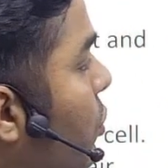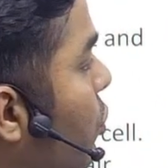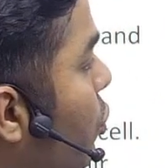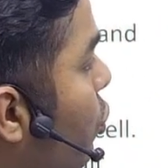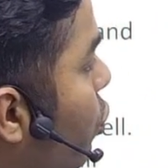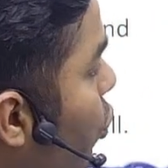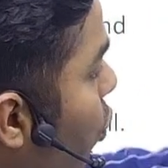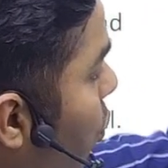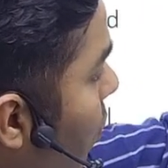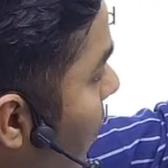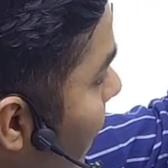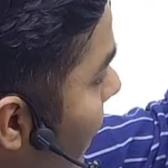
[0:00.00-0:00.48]

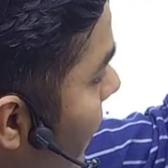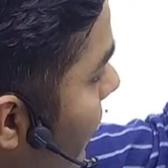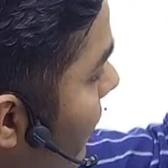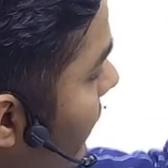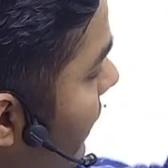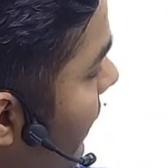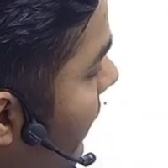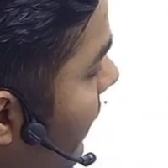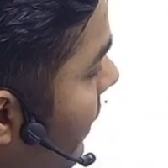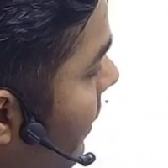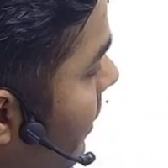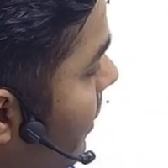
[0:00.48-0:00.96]
toward
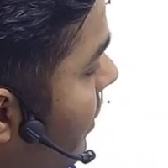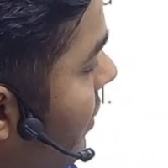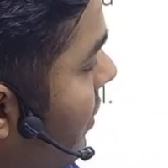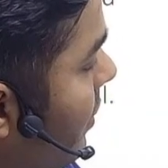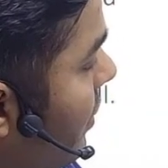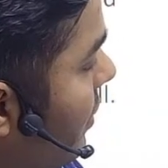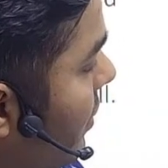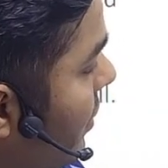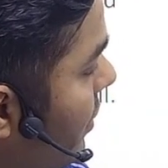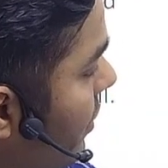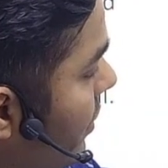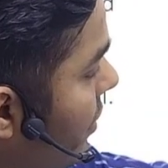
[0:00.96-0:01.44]
the
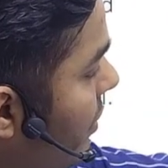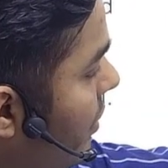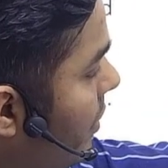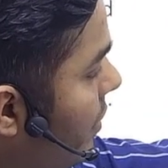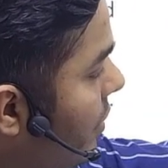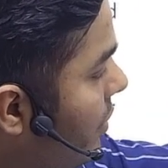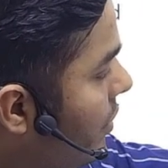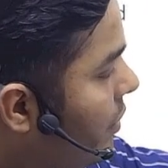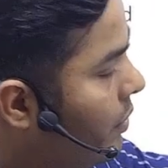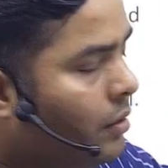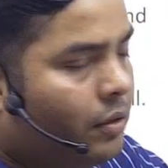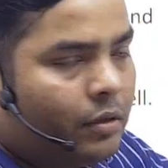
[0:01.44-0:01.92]

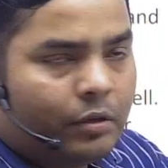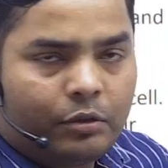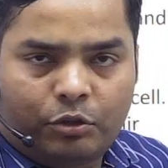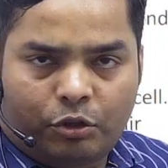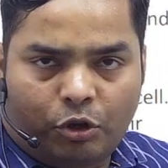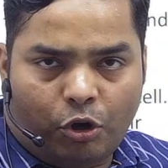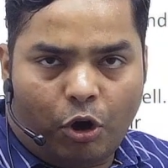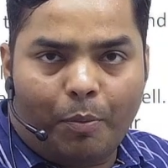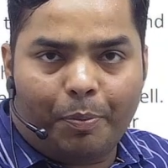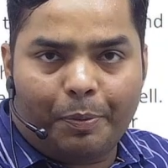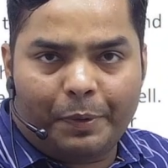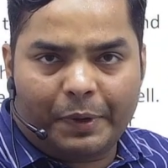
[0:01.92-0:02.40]

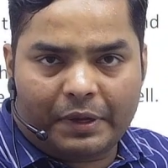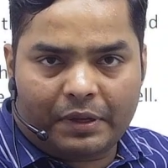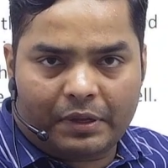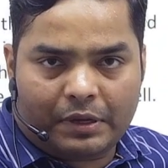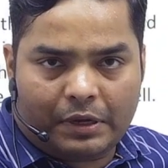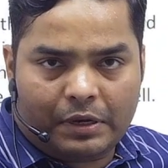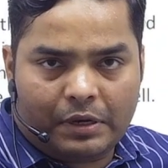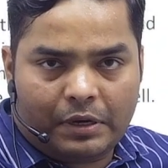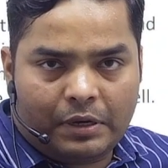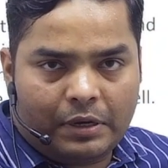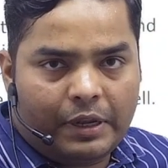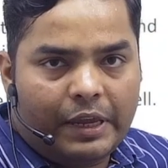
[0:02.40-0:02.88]

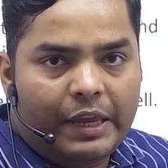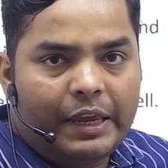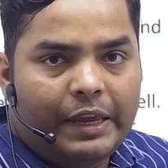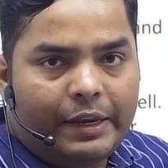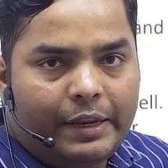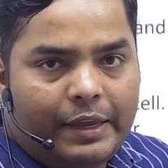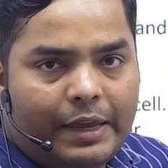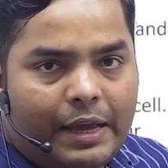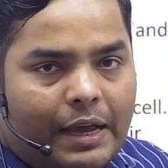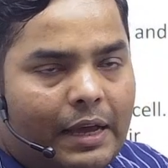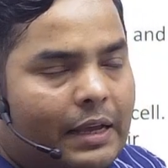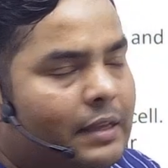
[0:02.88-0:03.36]
tropical
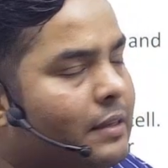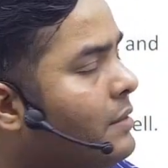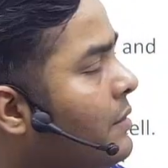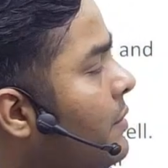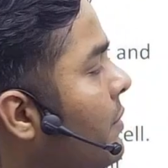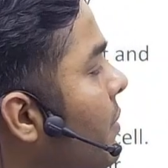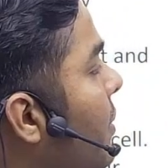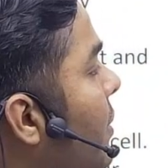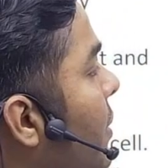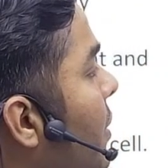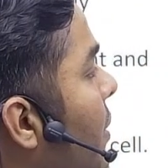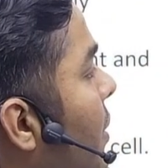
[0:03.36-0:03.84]
areas,
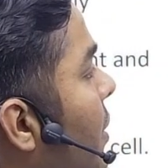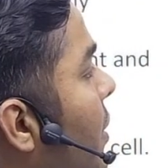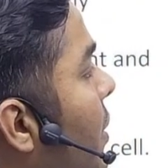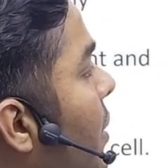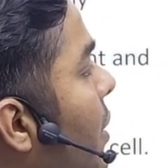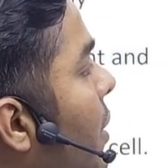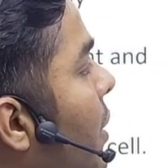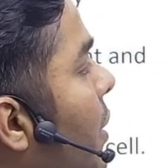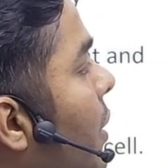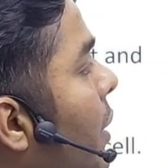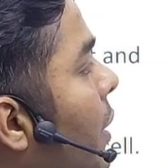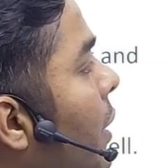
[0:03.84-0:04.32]

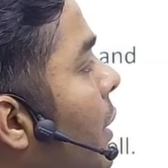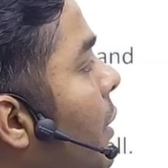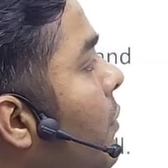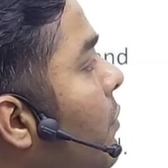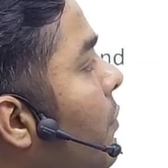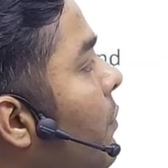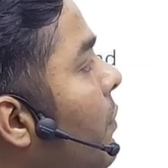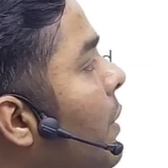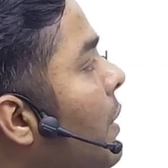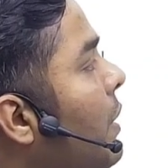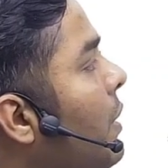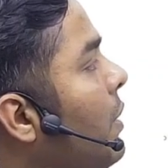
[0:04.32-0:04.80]
it
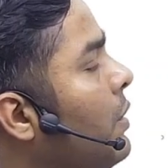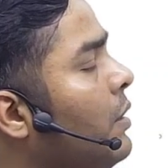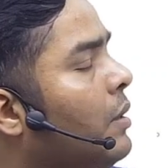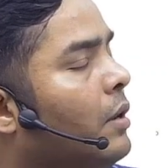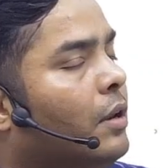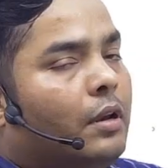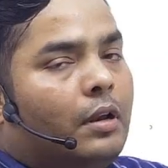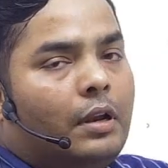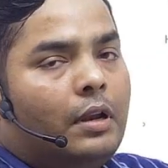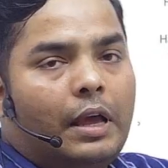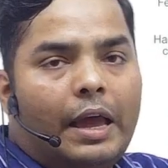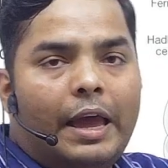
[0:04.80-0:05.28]
will
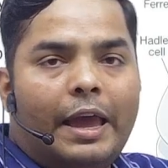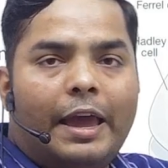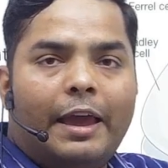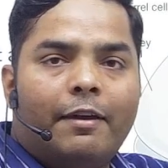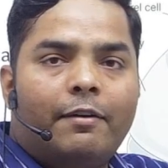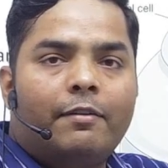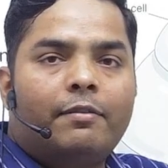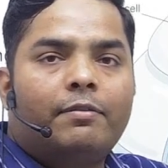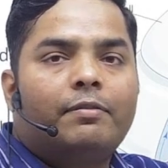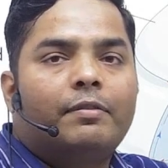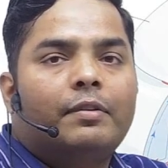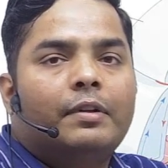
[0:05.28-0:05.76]
have
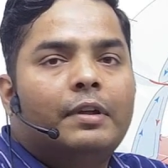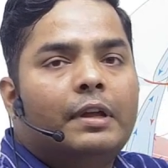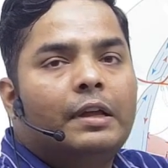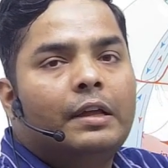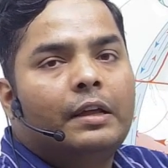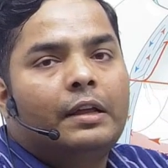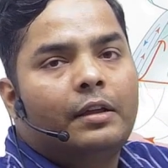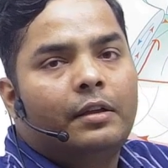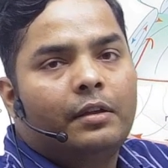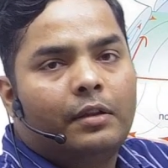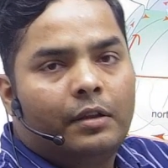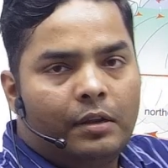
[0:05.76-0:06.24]

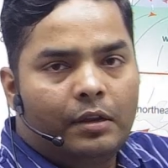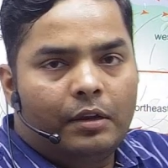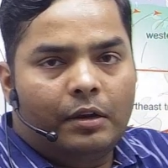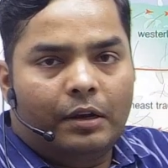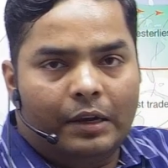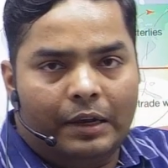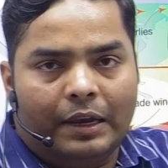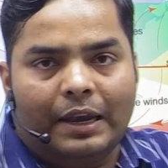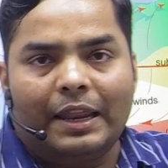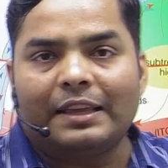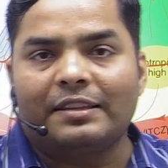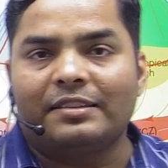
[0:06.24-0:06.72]

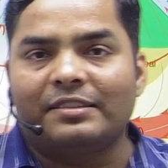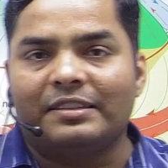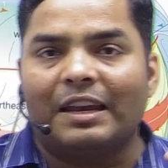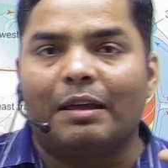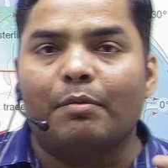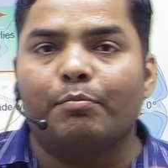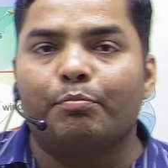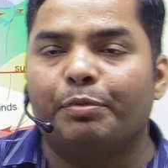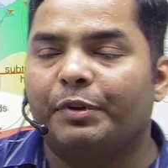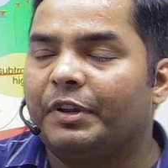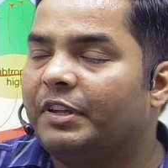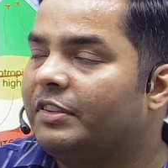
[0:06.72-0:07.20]
less
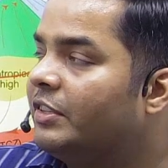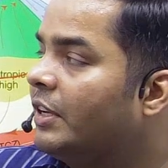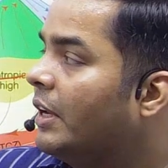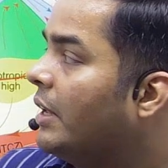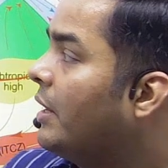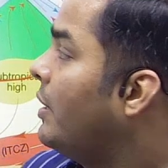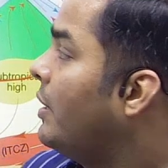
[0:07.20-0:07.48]
temperature